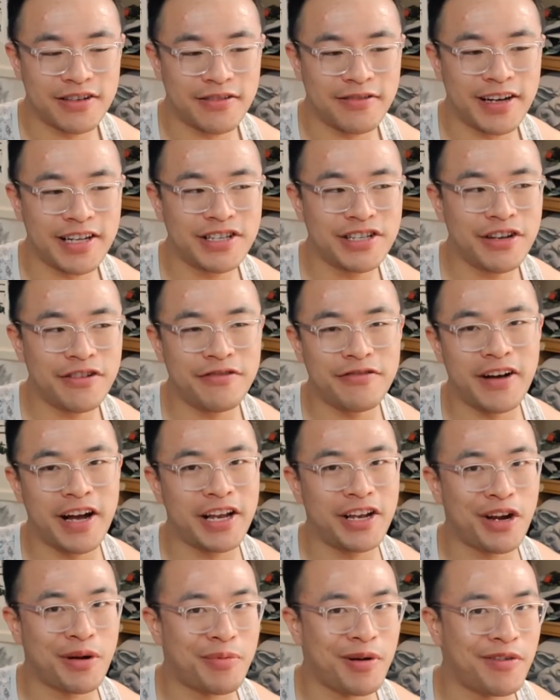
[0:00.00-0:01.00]
So once you
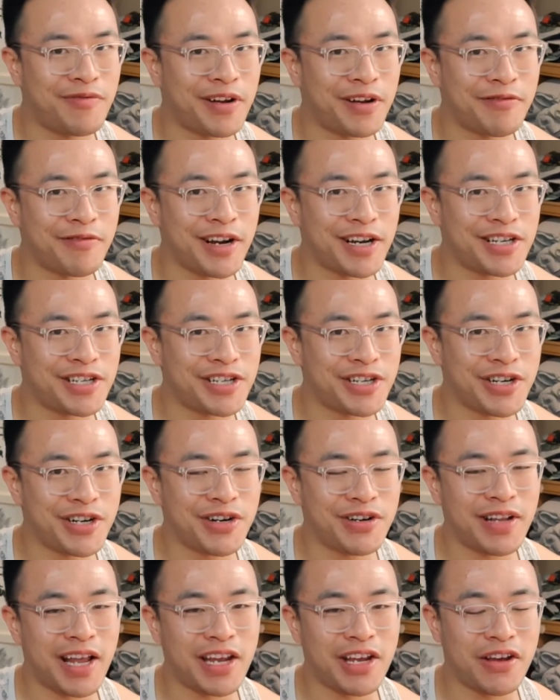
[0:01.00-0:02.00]
find your perfect
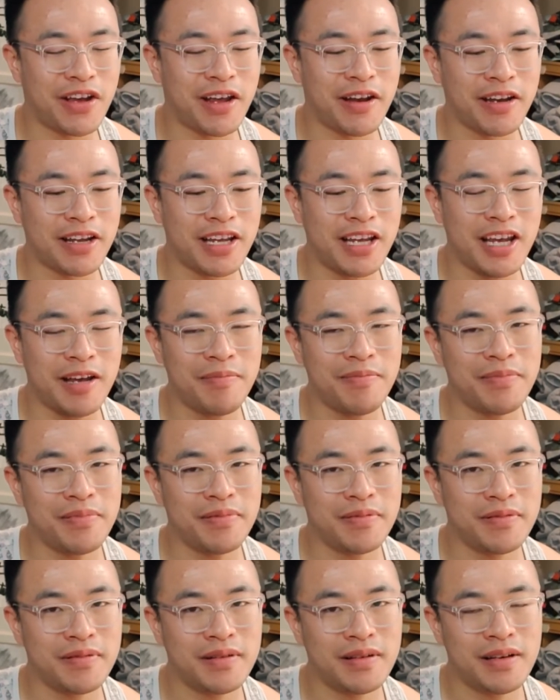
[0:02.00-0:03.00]
ratio that you can keep,
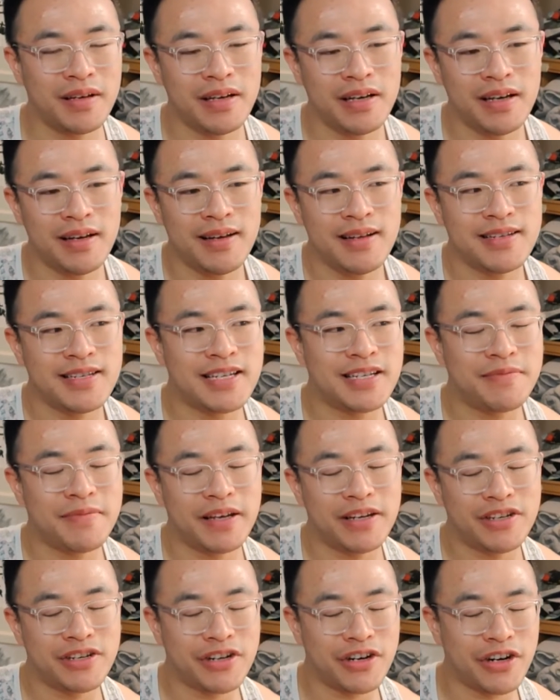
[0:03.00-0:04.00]
just
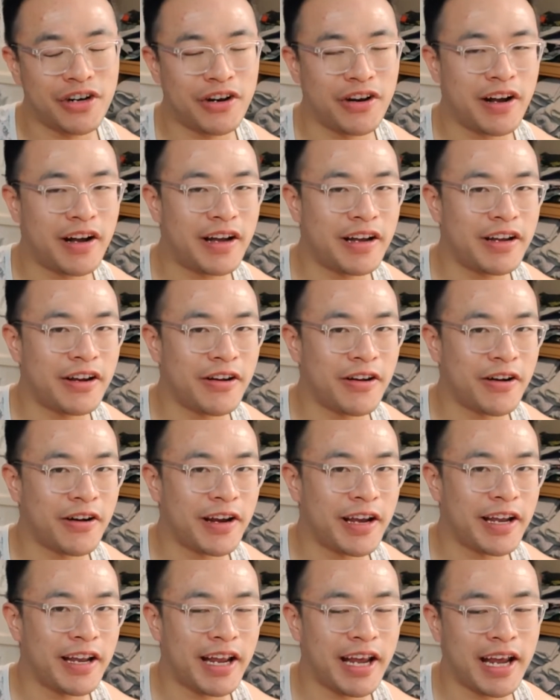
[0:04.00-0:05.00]
make sure
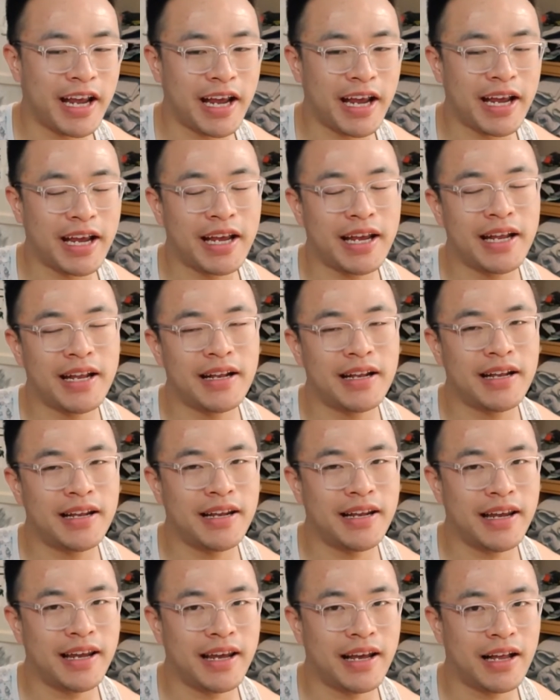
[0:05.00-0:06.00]
you're in a
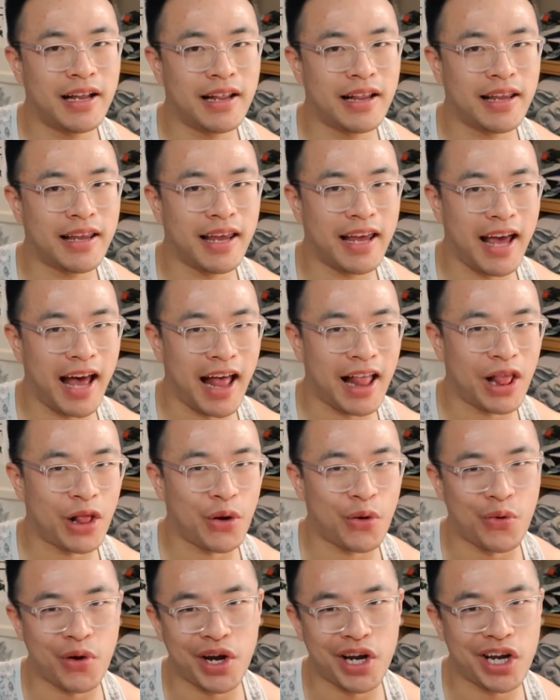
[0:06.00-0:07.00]

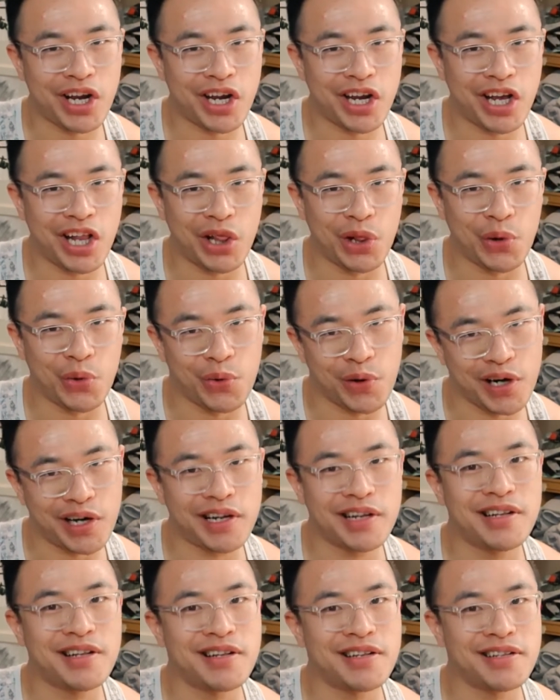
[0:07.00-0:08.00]

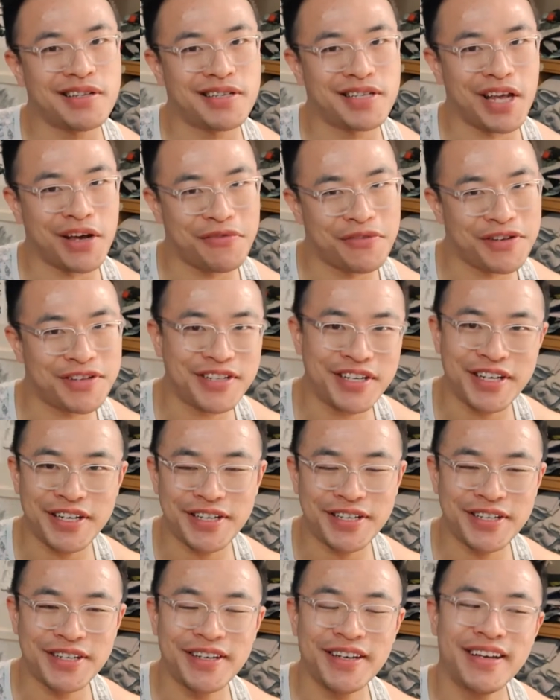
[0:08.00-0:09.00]
caloric
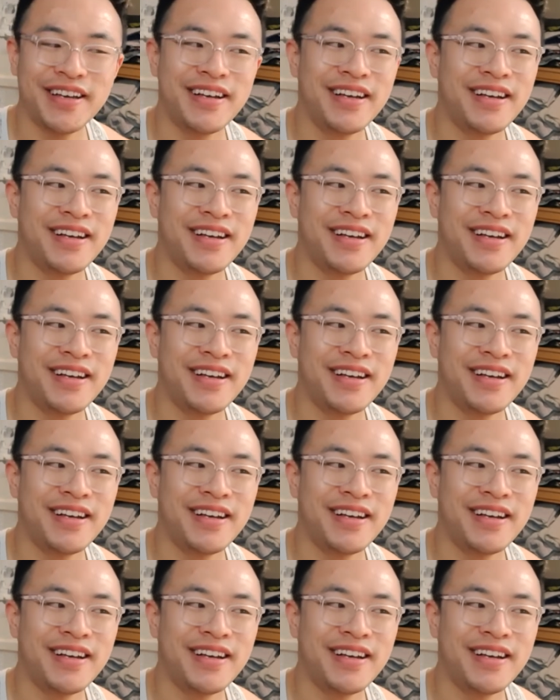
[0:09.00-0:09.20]
deficit,